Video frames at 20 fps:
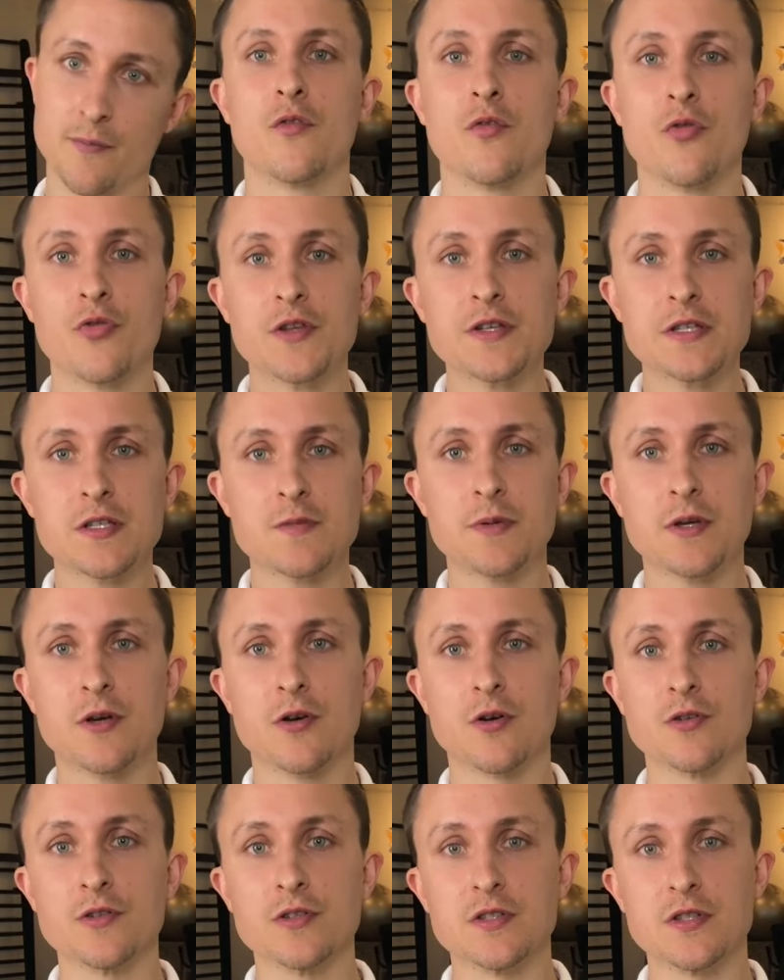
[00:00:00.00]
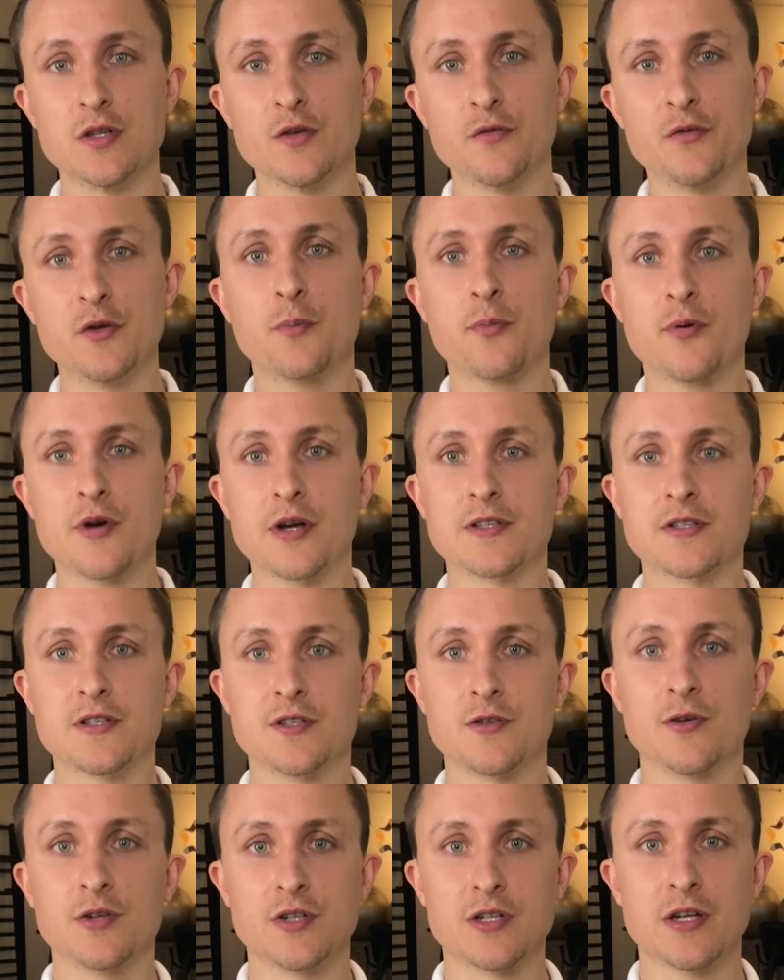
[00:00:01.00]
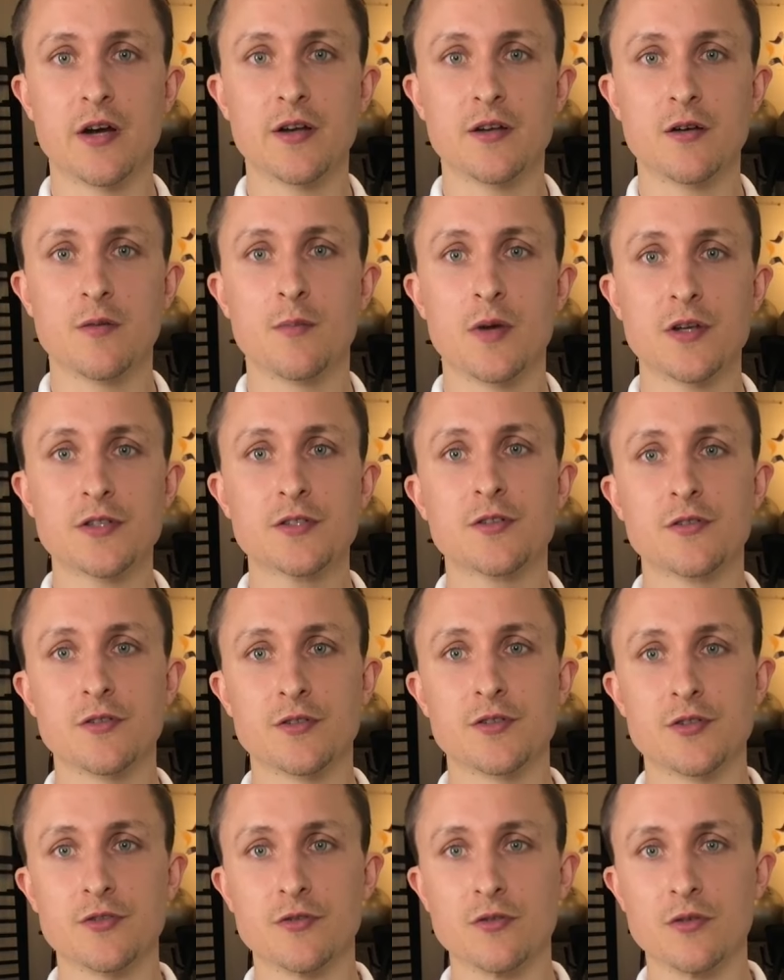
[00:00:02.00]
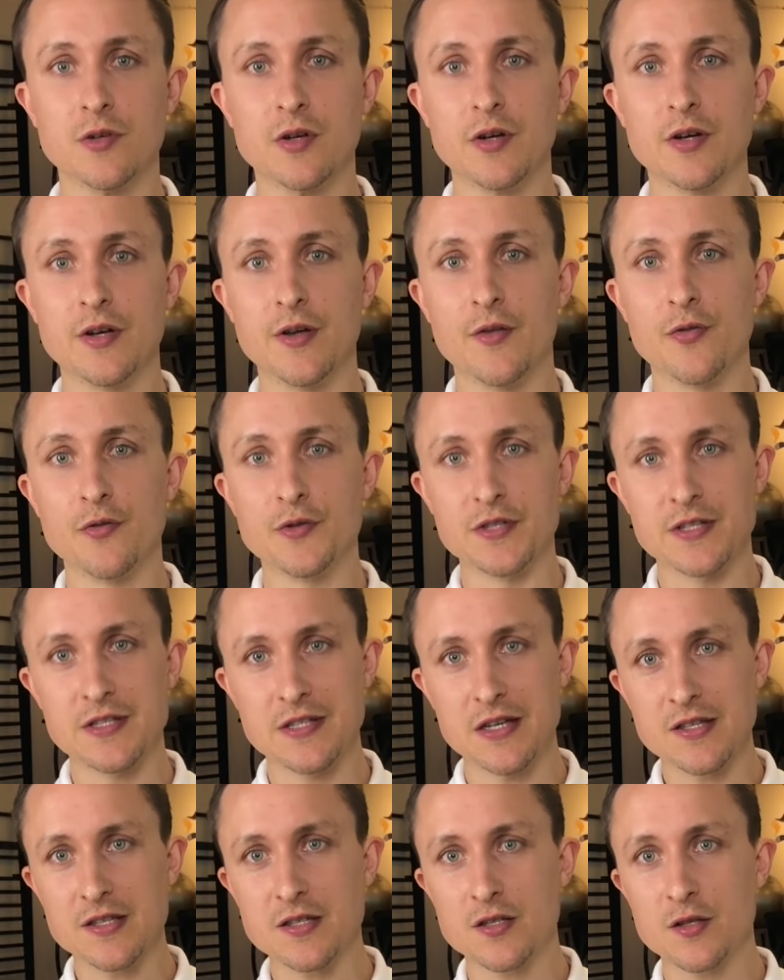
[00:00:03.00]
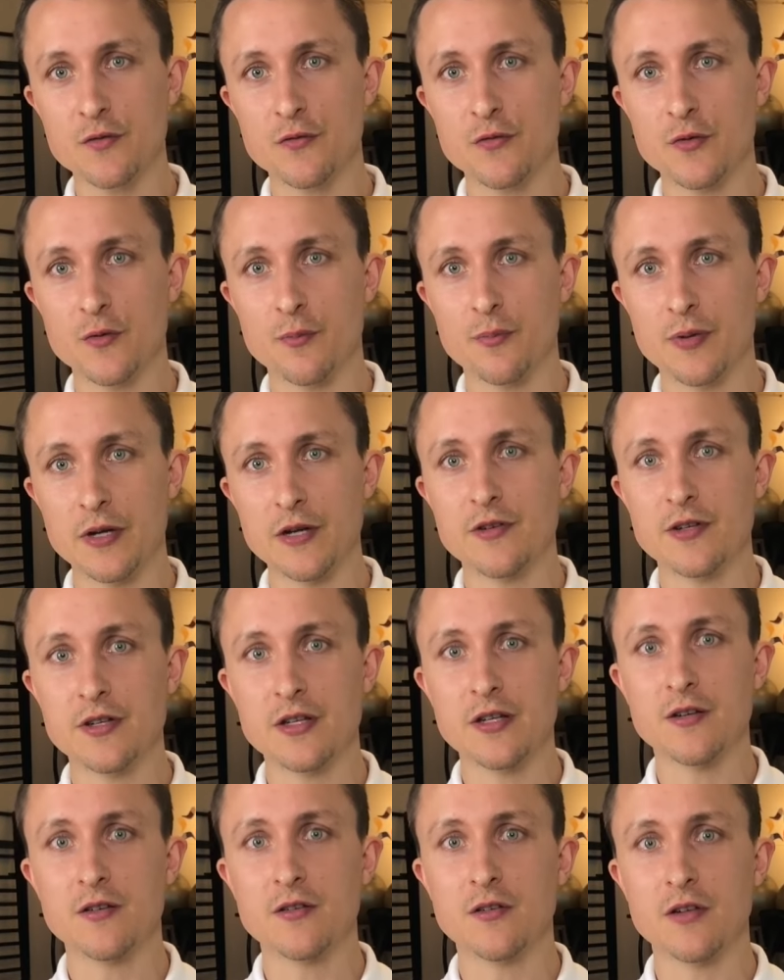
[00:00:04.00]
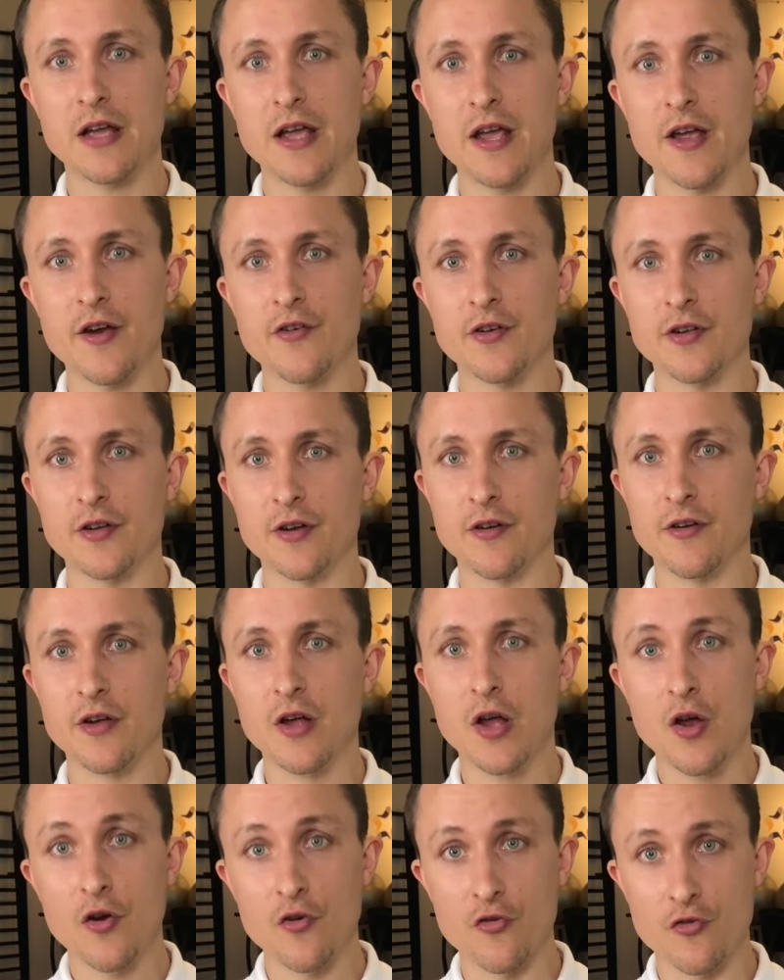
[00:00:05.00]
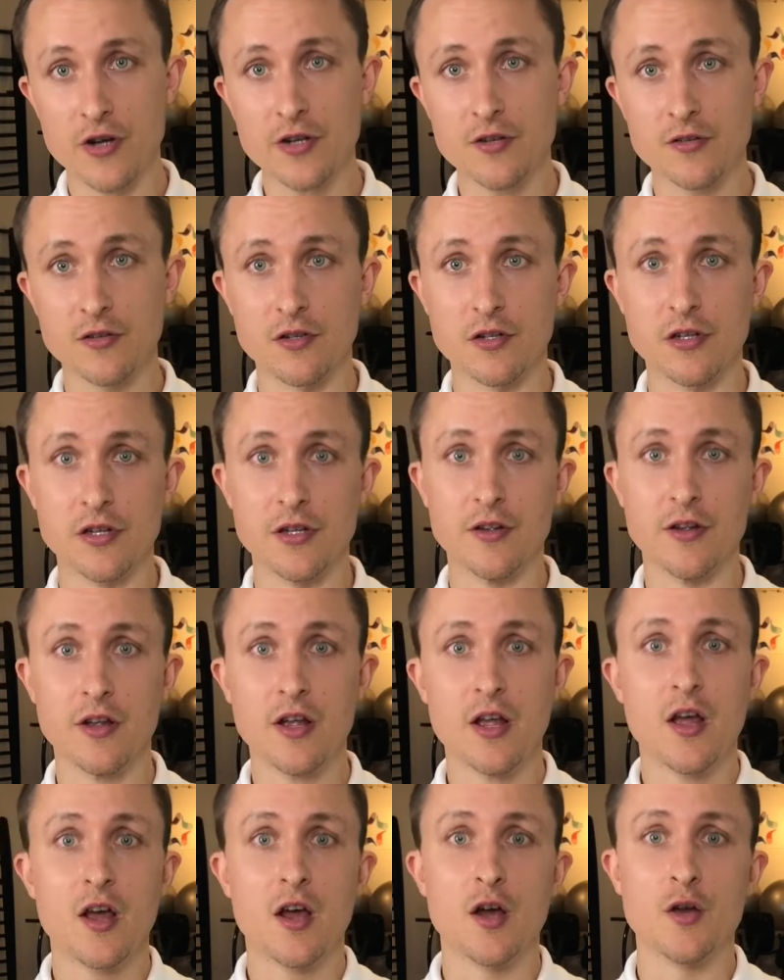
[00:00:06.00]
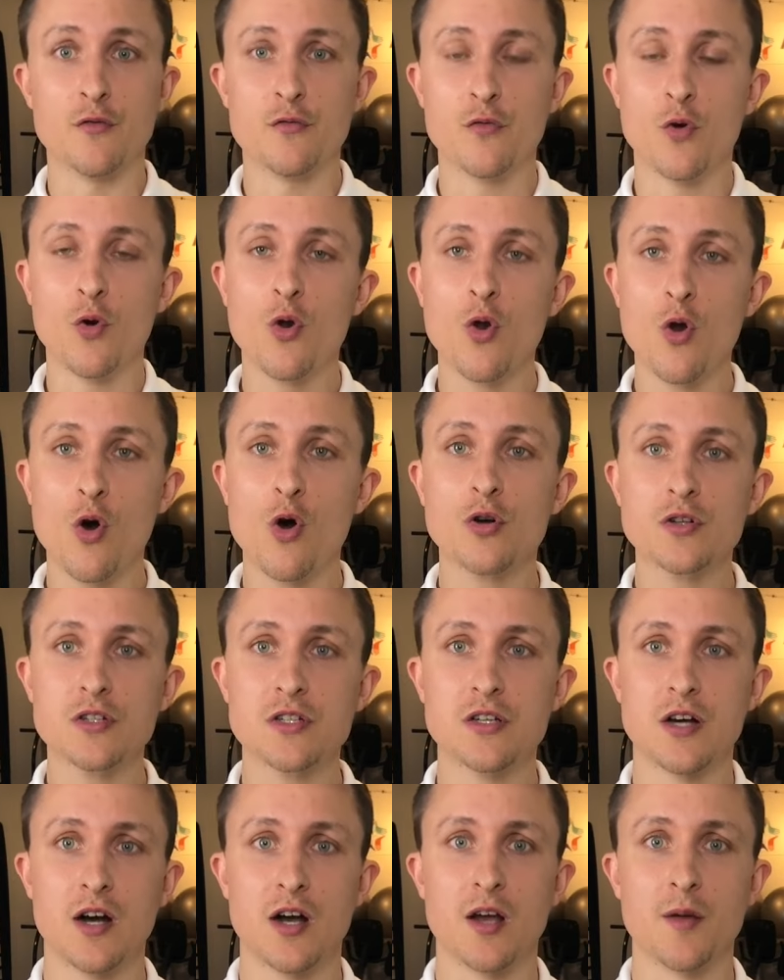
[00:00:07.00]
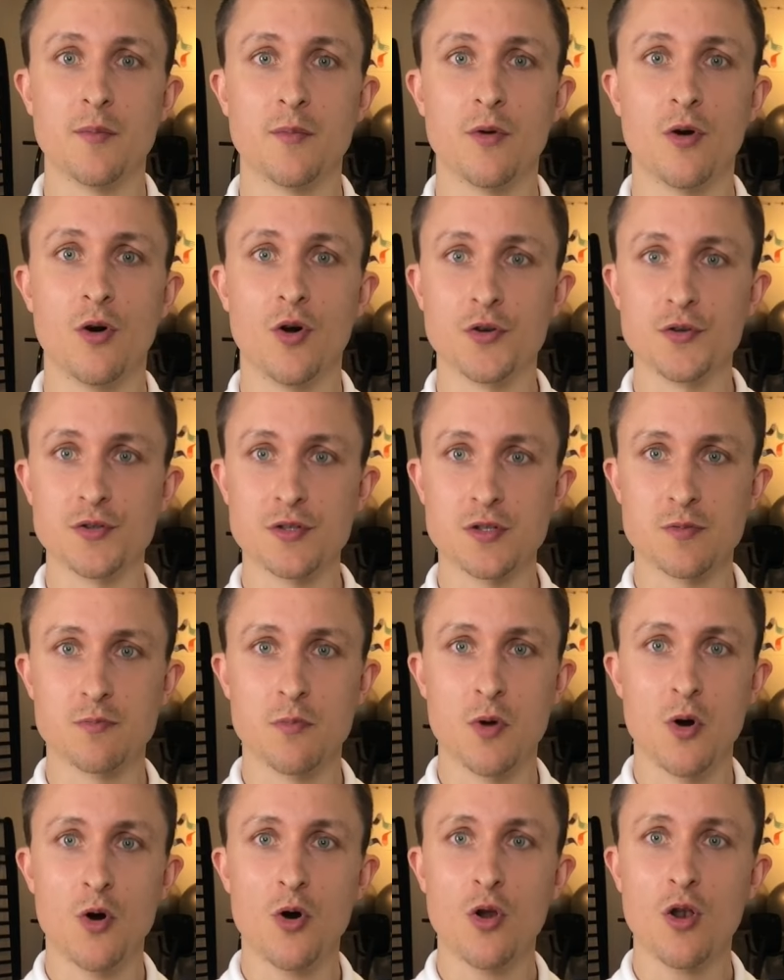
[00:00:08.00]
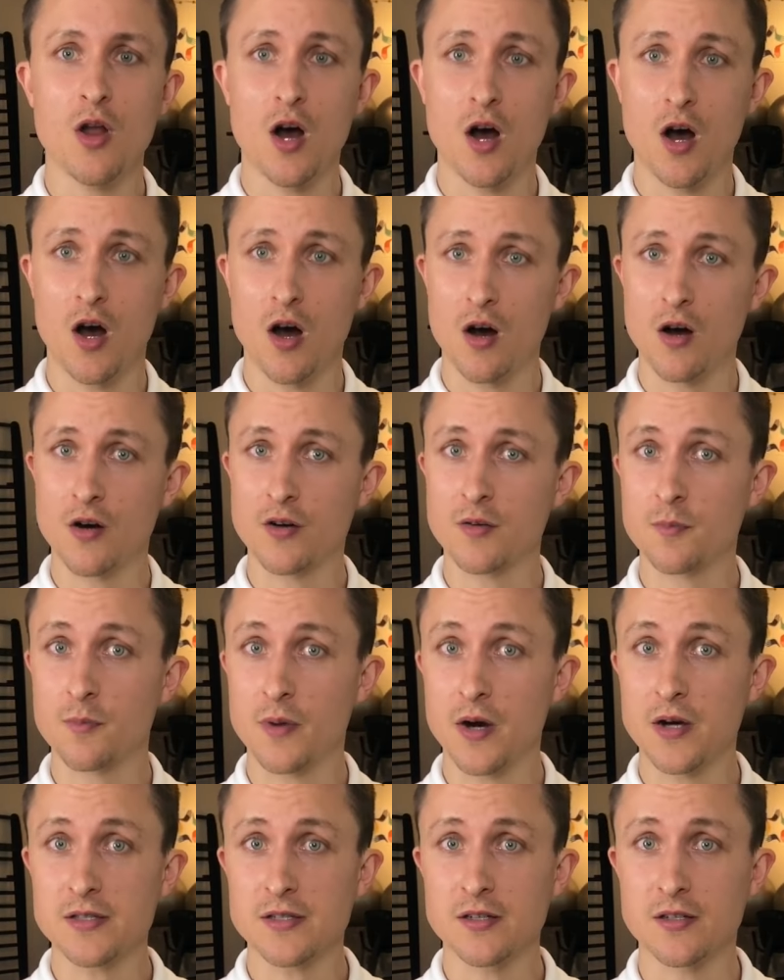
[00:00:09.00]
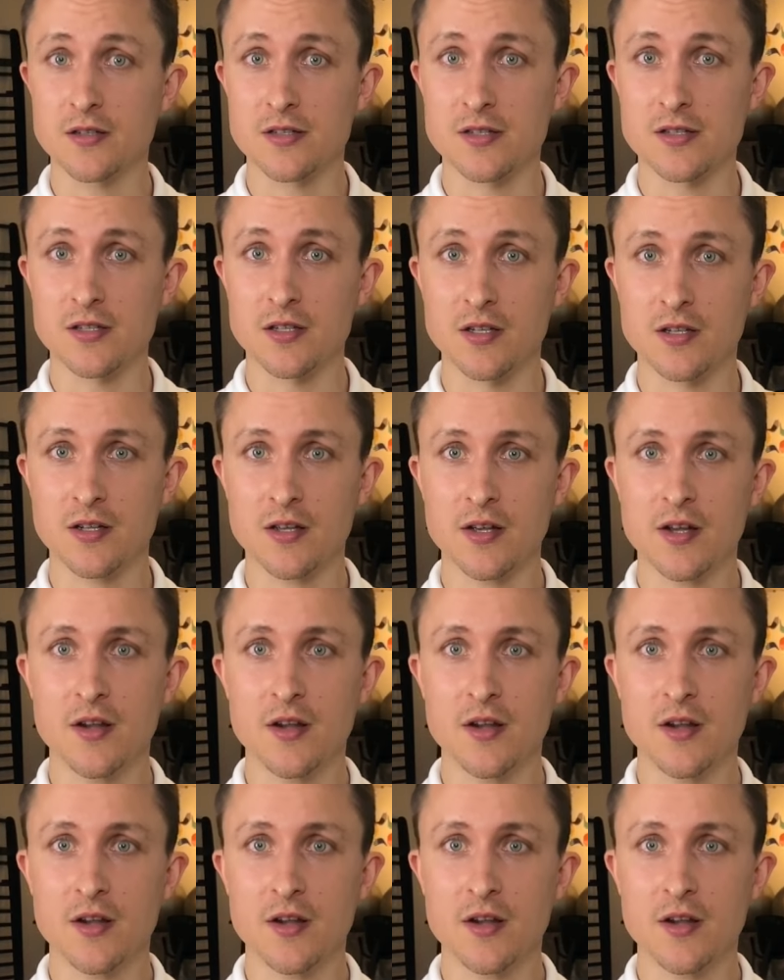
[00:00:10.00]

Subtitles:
This is because if you press your entire musculature in the sensitive perineal area regularly and for a long time on a small, hard bicycle seat,